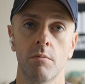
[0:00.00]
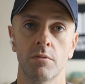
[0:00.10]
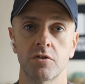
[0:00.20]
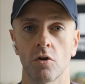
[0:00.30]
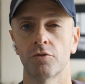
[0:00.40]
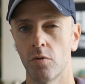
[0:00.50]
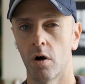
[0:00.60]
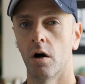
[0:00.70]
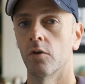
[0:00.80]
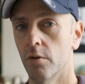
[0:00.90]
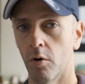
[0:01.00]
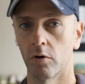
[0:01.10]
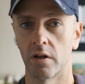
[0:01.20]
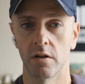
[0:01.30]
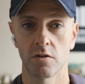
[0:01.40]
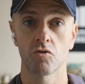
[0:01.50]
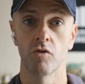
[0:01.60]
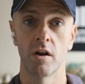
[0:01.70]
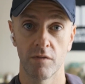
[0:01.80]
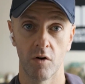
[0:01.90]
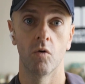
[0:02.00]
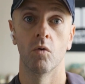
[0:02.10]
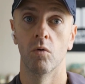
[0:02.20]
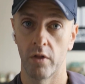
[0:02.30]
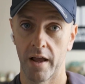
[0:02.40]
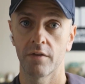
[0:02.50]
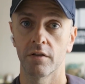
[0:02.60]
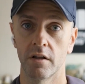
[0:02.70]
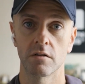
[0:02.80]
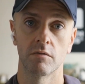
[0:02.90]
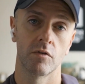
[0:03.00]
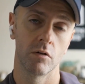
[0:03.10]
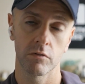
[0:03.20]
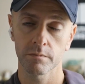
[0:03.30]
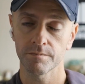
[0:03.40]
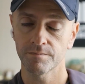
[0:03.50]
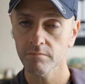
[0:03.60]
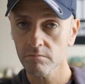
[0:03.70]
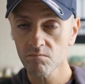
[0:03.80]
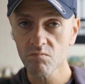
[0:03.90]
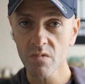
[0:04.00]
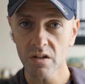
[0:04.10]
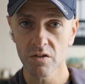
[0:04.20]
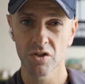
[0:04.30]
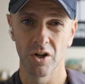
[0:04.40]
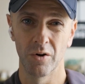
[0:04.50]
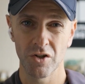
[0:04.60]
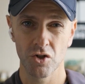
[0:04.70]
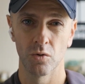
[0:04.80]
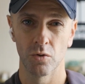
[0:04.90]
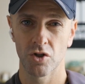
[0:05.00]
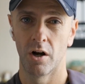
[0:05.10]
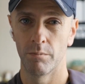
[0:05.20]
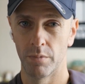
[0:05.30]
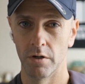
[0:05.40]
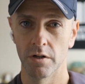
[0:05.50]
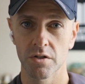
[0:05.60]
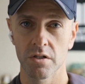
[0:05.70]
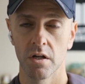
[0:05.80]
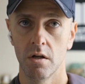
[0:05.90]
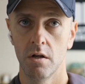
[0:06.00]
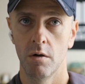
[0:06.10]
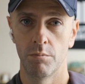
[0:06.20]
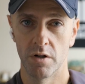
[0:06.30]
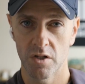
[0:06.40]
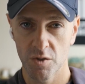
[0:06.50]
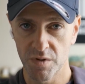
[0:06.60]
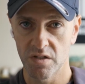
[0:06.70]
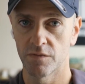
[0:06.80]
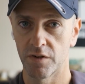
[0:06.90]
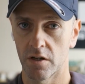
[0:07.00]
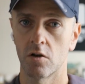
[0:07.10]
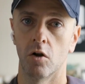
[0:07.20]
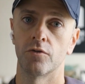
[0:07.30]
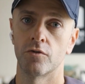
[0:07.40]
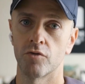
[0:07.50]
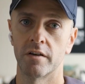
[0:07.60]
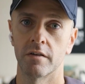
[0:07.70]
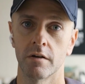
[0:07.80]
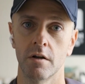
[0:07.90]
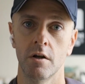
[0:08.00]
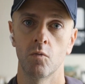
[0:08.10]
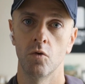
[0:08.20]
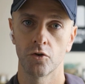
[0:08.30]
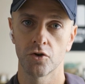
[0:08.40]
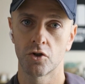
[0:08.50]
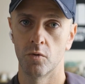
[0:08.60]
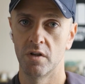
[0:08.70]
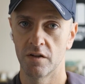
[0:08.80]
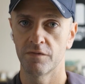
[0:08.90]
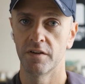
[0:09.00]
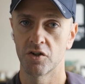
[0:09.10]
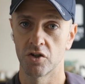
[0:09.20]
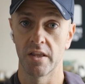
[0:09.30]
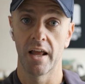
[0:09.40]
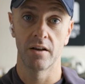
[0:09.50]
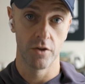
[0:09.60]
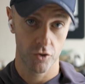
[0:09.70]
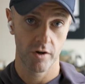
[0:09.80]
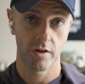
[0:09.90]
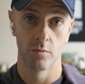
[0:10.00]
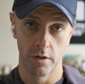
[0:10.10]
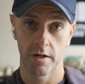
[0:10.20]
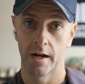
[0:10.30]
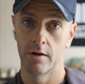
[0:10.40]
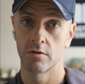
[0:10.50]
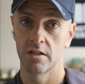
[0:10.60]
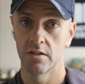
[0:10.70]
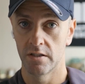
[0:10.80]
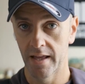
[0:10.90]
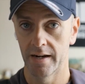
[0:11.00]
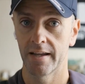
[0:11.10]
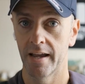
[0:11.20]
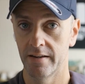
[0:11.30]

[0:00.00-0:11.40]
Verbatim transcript: that's not too hard on the body and it's great for all the athletes involved. So it's short, sharp bursts, but specific and concentrated. We're not just doing these finishes at the end of the strength workouts, it's a dedicated